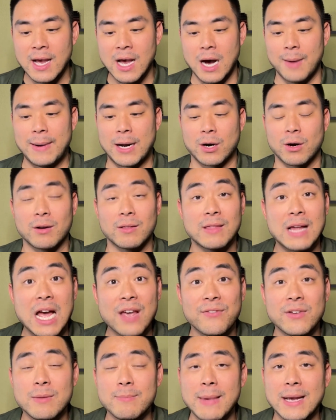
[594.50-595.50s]
about her
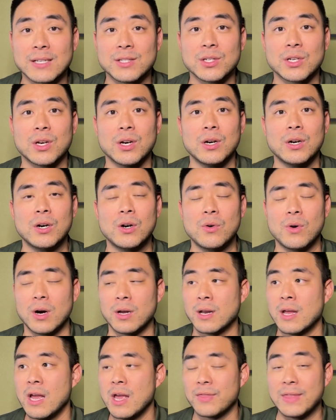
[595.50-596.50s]
life in Mexico, on
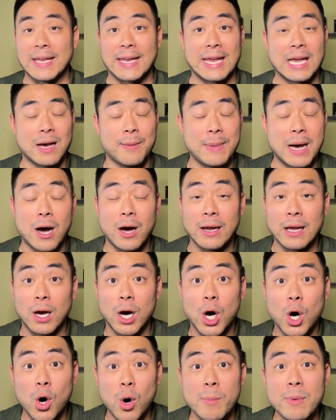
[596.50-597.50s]
thinking about buying a
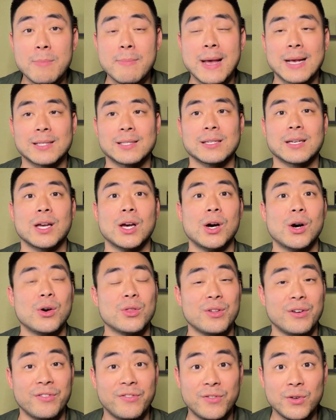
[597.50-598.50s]
home in Mexico,
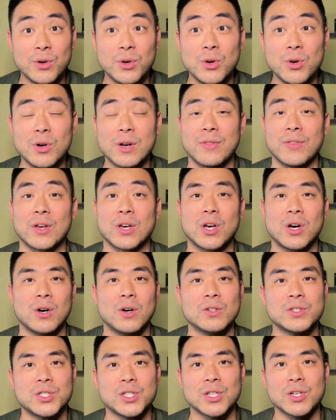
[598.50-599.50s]
the food and the
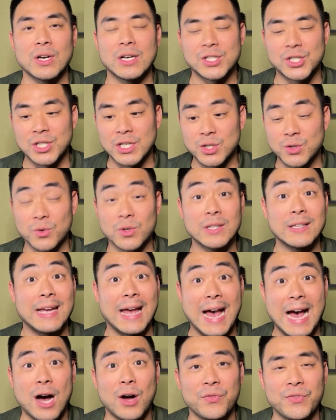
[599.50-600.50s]
culture, and she's really
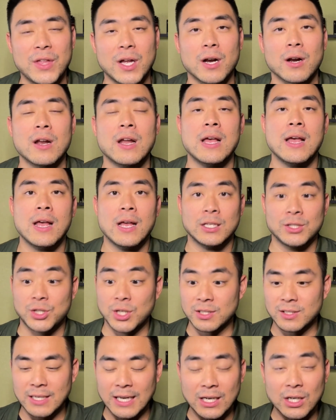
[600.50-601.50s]
out there
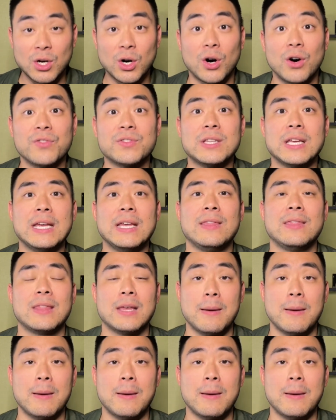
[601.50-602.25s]
just engulfed in the